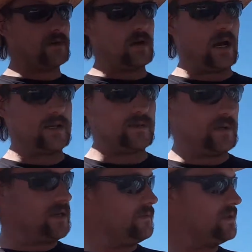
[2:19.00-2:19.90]
grains that
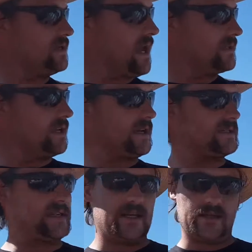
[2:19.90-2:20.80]
we give these guys, like I
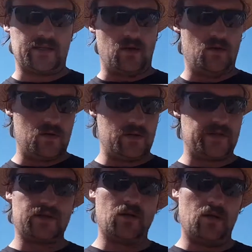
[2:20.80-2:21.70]
said, is corn,
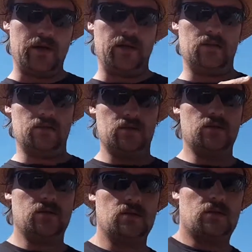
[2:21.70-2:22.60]
soy,
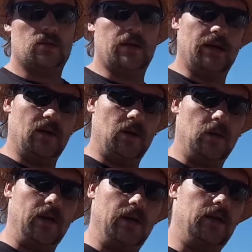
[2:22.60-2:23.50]

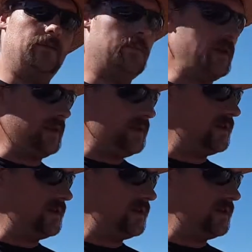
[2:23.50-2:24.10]
wheat, and then the